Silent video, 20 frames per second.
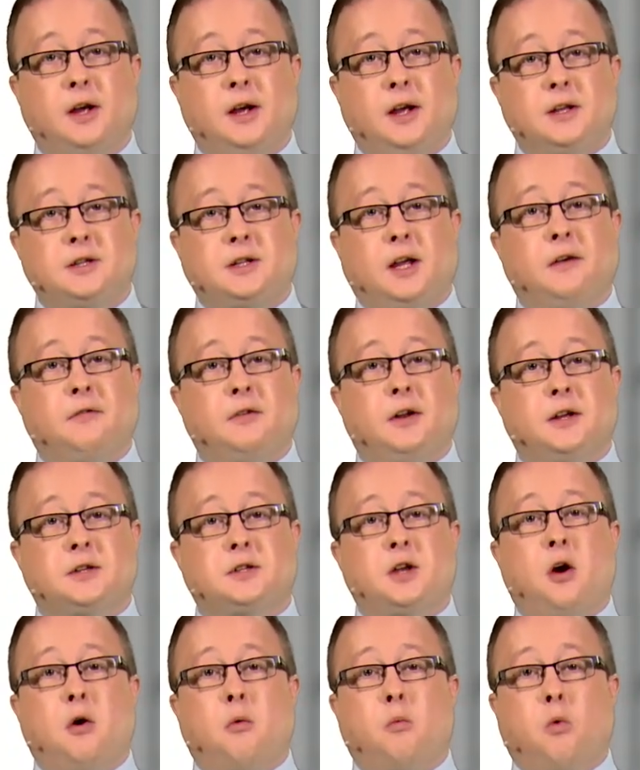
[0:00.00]
is given as
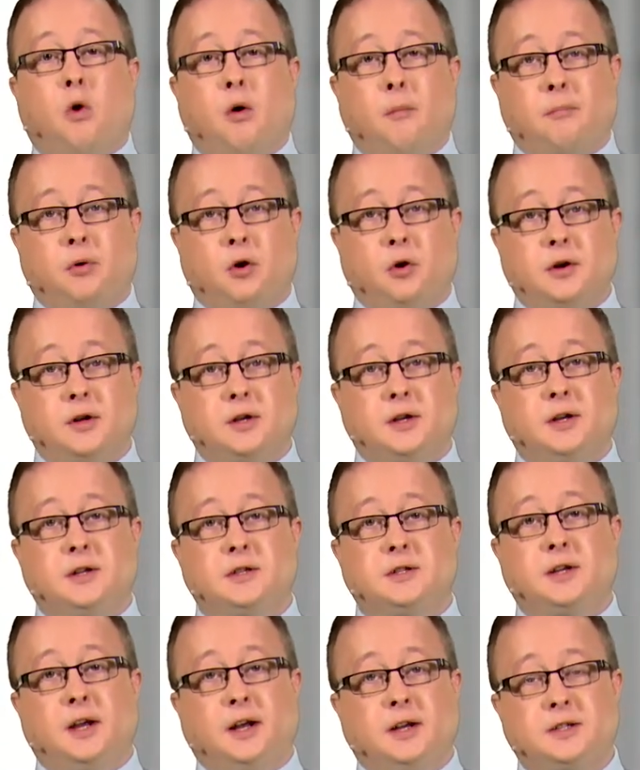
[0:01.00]

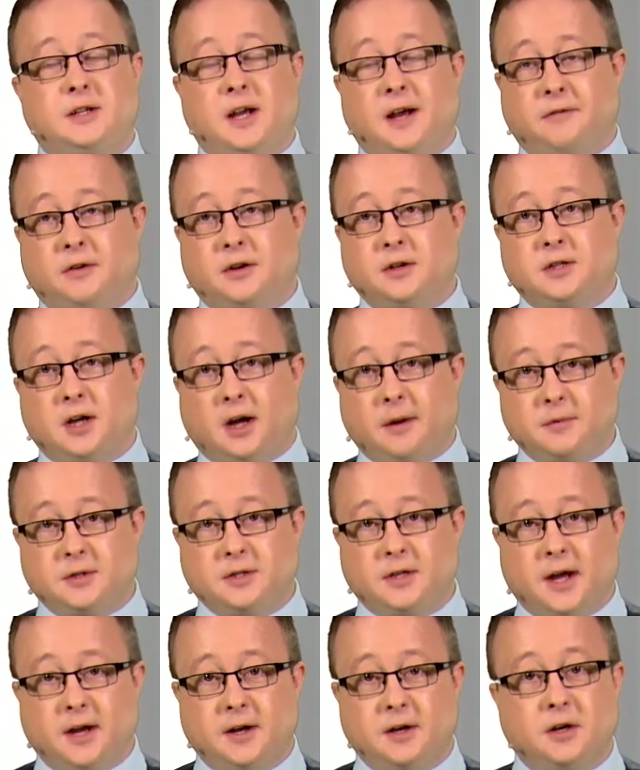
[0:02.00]
1.67 times
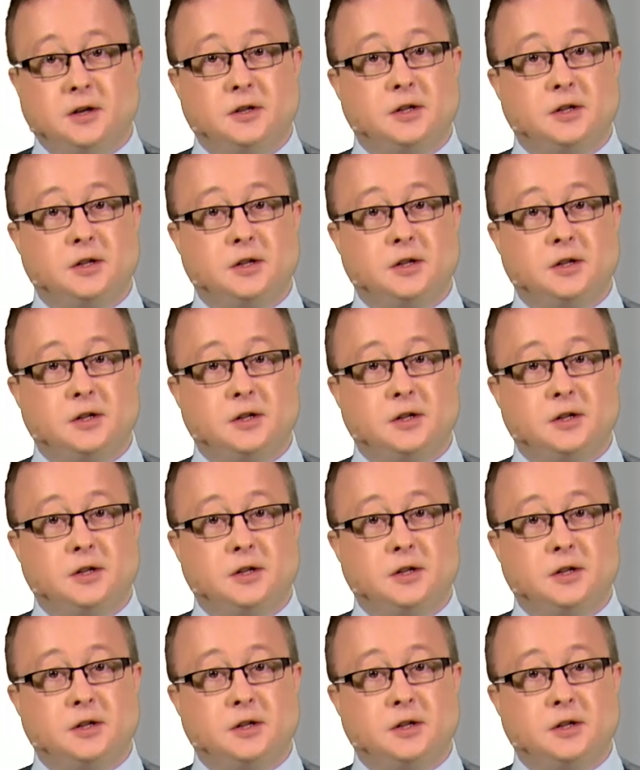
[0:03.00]
10